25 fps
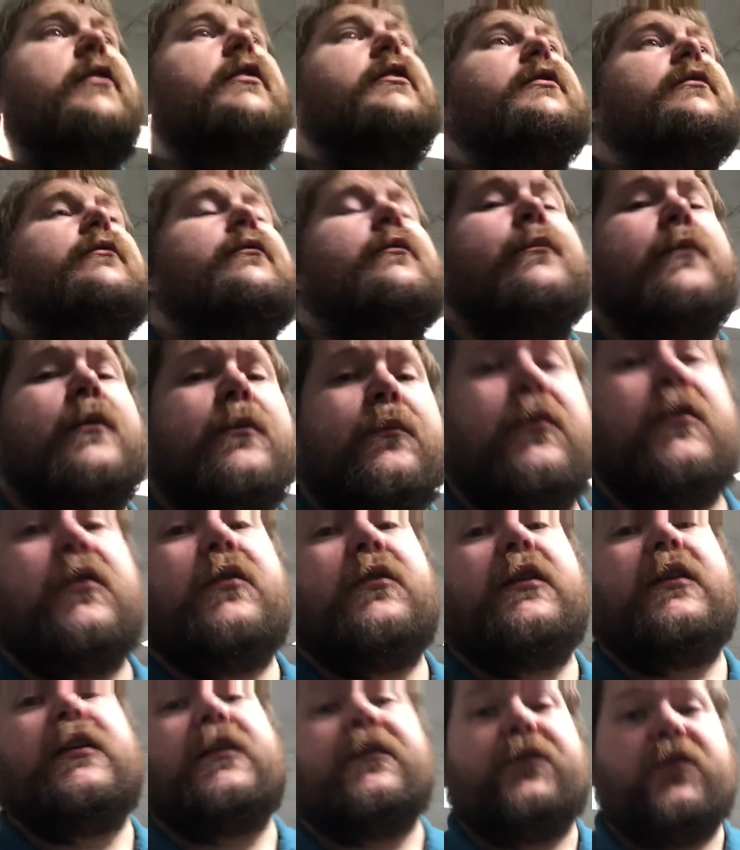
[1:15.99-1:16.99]
Remember, you need
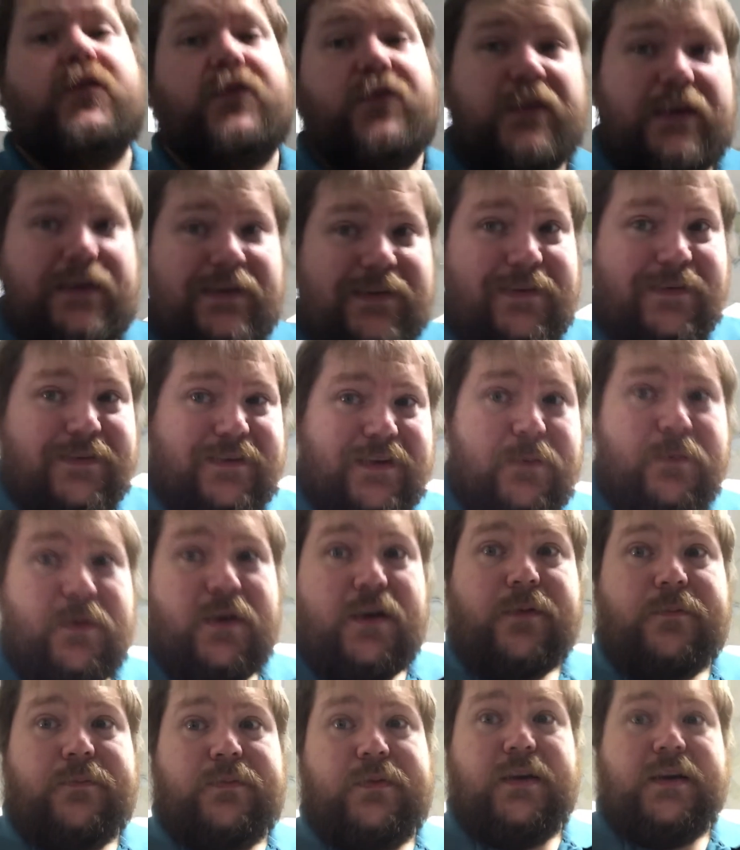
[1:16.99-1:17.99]
to have your thesis statement
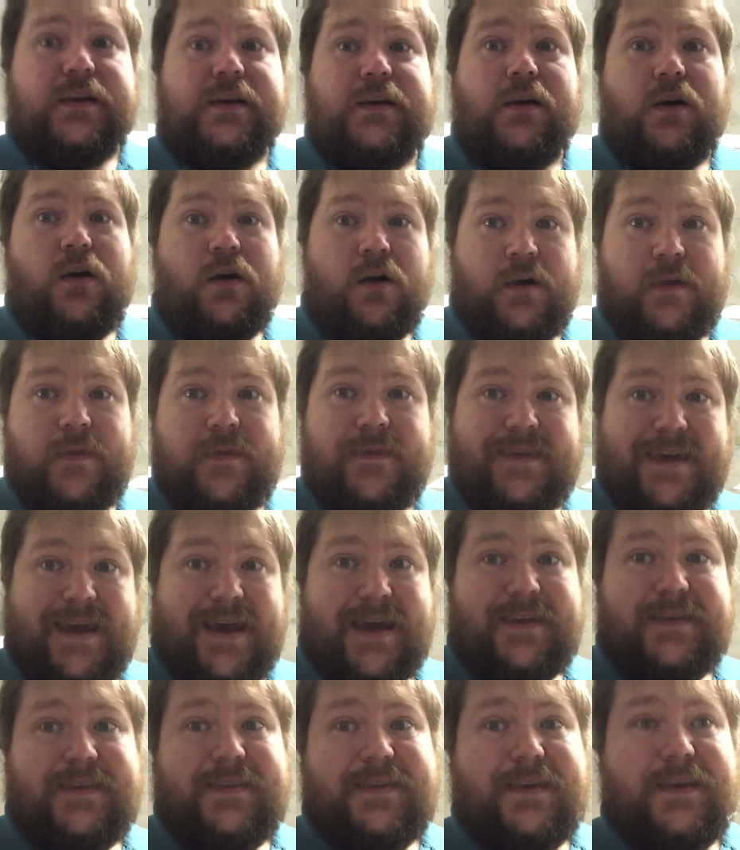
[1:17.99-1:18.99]
completed on that
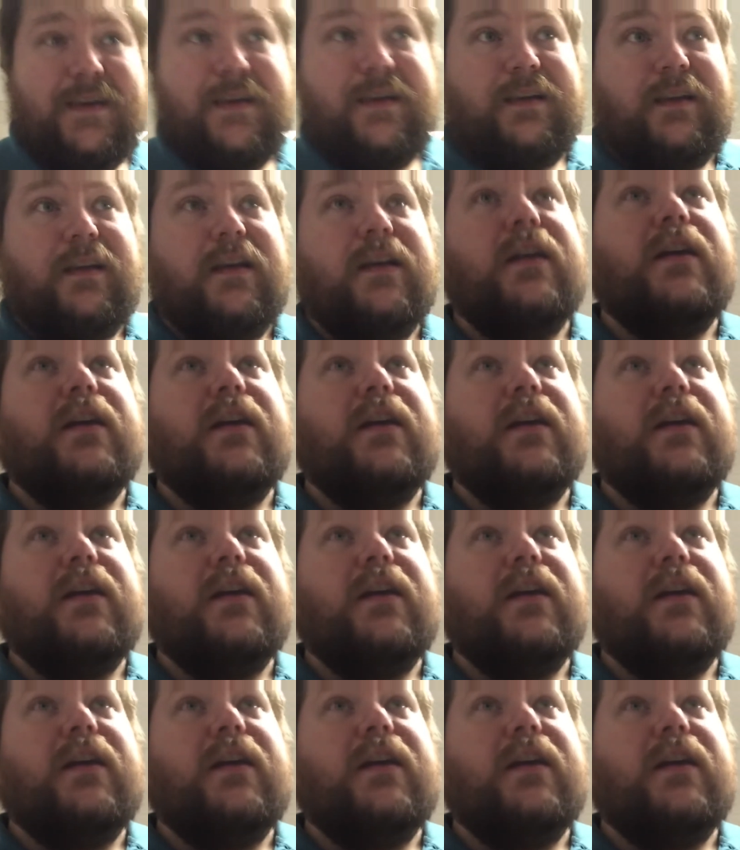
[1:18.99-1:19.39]
thing.